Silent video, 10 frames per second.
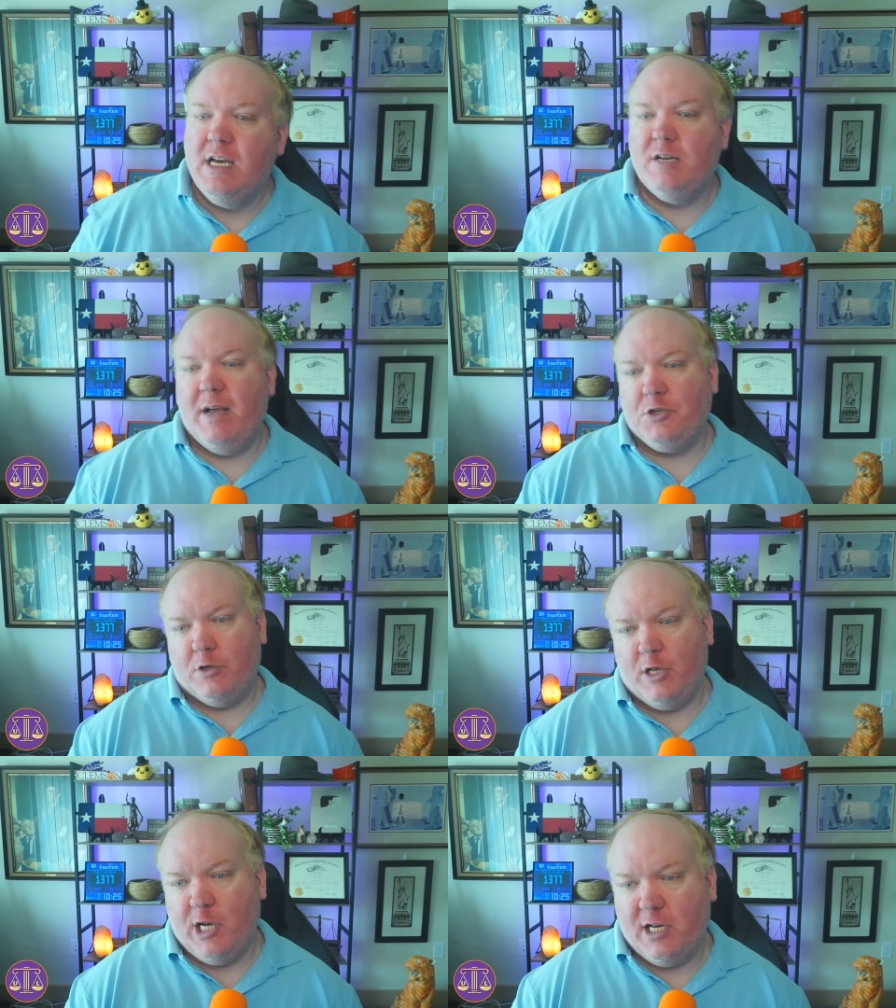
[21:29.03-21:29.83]
to make
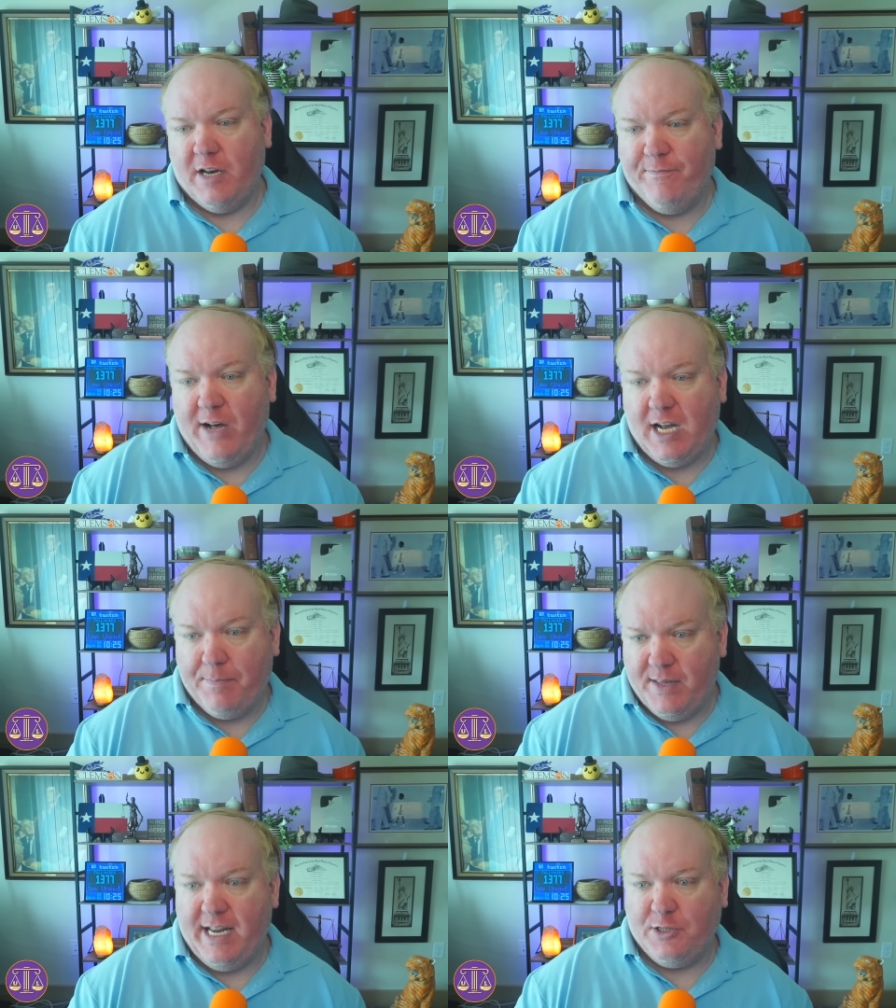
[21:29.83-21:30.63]
sure they're not going to fuck
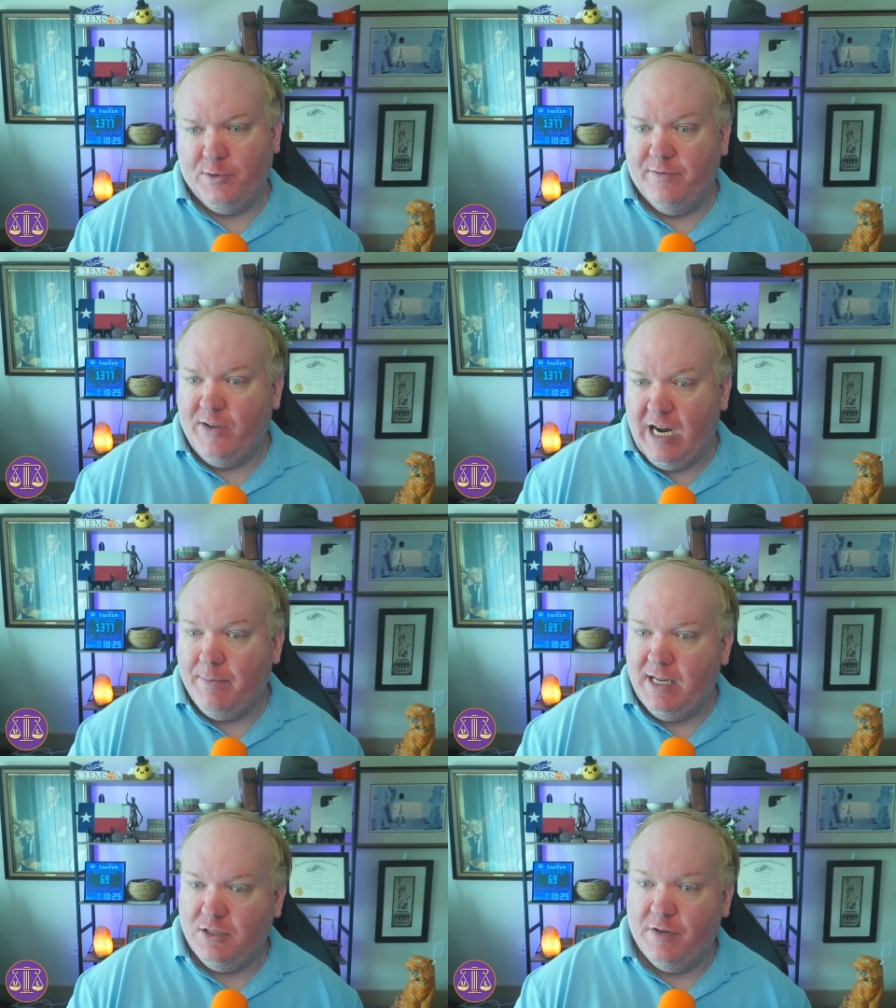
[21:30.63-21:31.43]
up the national
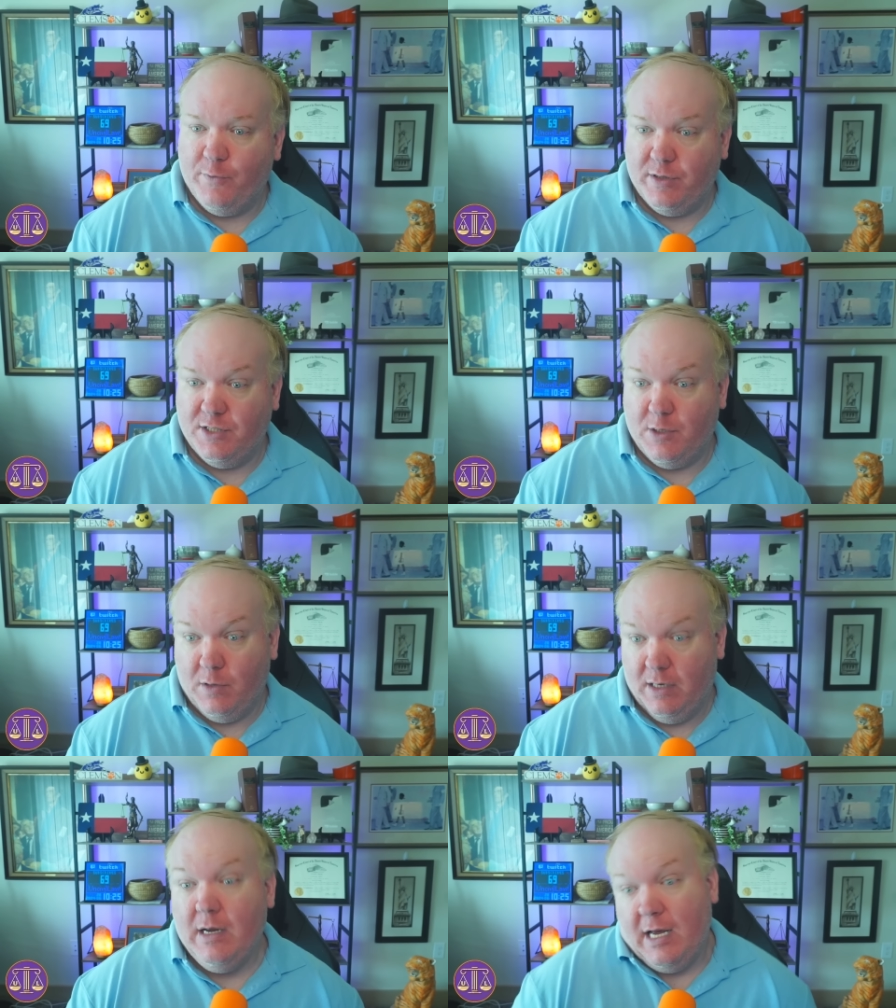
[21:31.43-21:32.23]
environment and so forth and so
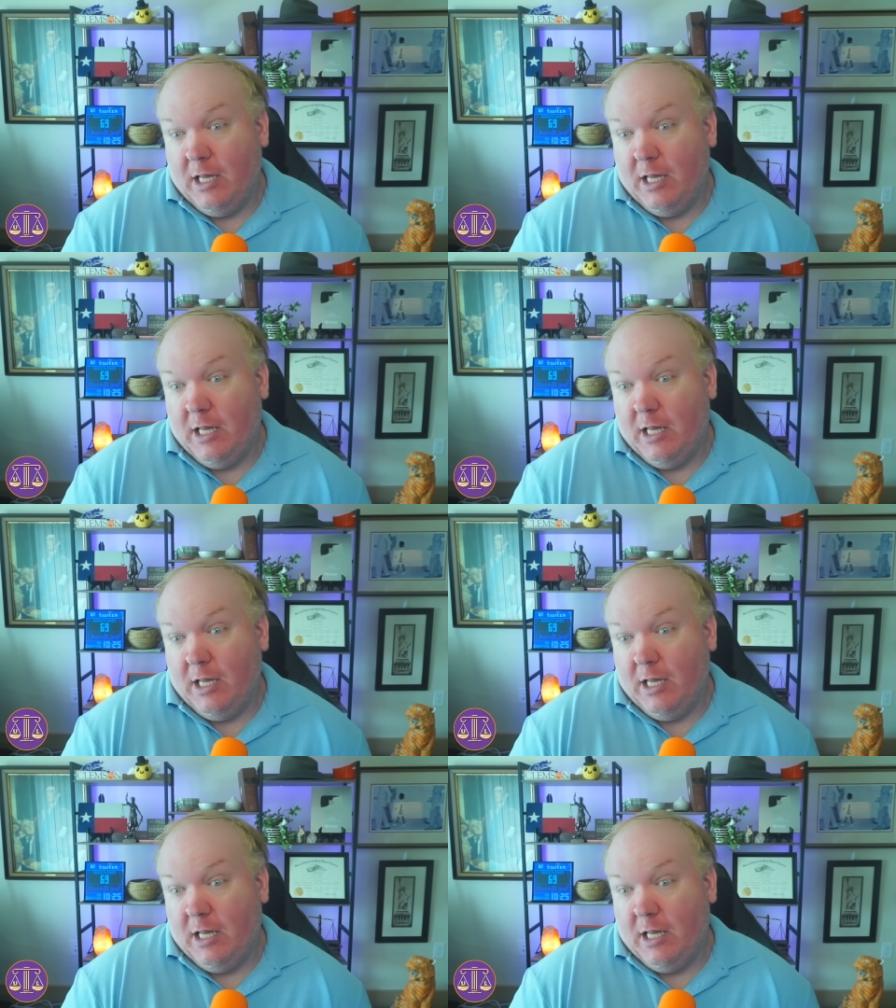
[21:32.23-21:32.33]
on